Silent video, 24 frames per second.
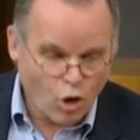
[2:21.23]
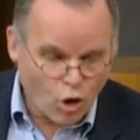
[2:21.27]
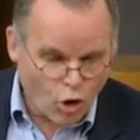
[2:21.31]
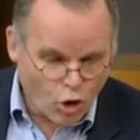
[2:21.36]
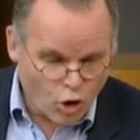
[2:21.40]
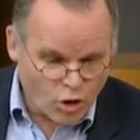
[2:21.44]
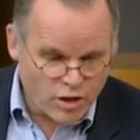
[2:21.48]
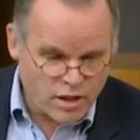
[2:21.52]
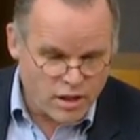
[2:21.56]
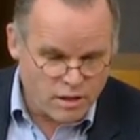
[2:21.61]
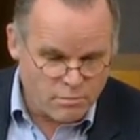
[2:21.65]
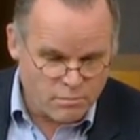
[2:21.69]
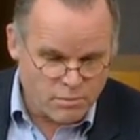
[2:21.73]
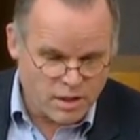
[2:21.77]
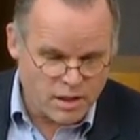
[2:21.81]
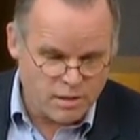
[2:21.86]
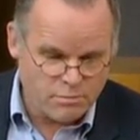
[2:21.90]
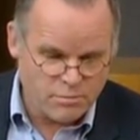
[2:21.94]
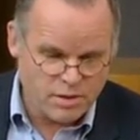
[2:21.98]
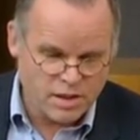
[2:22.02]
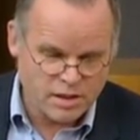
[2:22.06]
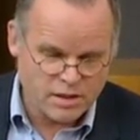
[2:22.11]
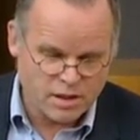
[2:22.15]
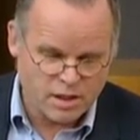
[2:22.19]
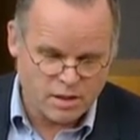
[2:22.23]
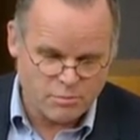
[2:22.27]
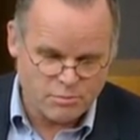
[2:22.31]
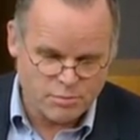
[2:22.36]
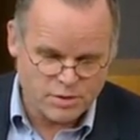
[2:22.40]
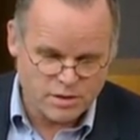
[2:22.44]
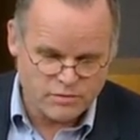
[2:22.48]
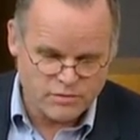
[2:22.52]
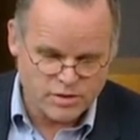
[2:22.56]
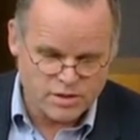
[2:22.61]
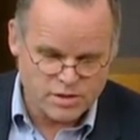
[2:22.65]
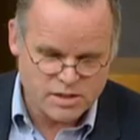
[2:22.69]
or it might be a
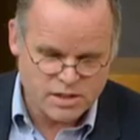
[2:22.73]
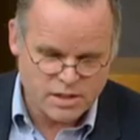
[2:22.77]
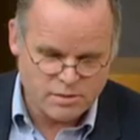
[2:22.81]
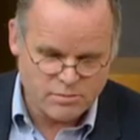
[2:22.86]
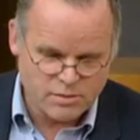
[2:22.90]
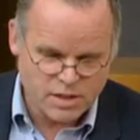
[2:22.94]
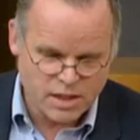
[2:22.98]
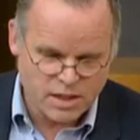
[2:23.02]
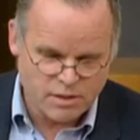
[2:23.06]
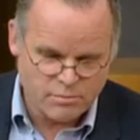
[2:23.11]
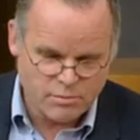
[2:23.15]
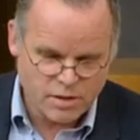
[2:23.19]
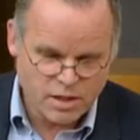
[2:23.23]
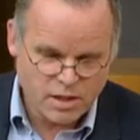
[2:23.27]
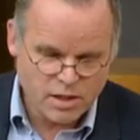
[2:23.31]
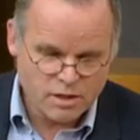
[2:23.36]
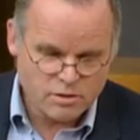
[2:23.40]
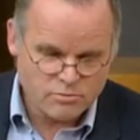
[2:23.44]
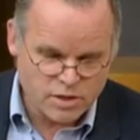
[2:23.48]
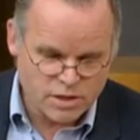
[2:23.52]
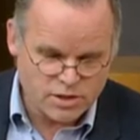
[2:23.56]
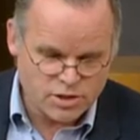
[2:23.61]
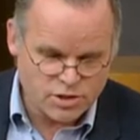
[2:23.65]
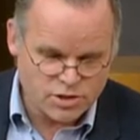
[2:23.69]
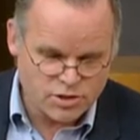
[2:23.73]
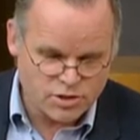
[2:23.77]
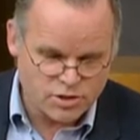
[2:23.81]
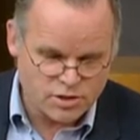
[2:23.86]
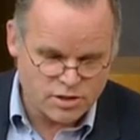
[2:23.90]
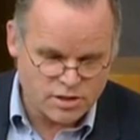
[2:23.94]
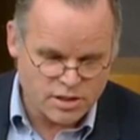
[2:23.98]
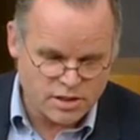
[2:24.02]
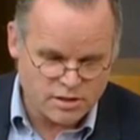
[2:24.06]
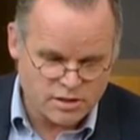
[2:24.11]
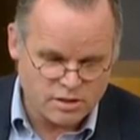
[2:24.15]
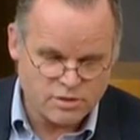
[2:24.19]
company of the same name
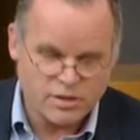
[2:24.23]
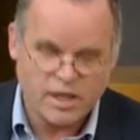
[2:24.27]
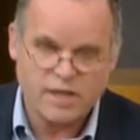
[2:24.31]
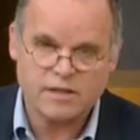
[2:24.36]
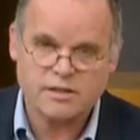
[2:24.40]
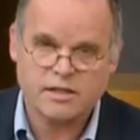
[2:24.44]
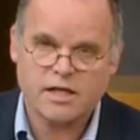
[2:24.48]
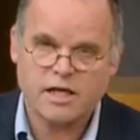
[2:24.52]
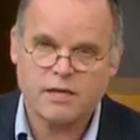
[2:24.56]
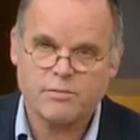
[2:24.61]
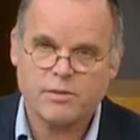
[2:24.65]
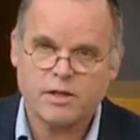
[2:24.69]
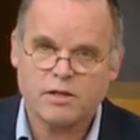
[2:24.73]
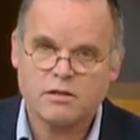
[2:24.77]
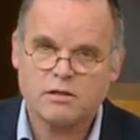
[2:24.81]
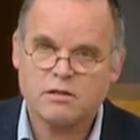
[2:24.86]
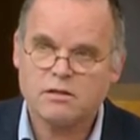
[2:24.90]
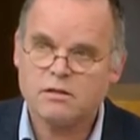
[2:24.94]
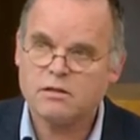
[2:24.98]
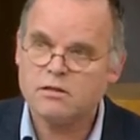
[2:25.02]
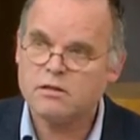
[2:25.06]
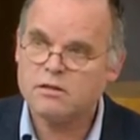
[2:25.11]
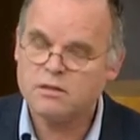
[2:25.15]
registered in Grand Cayman.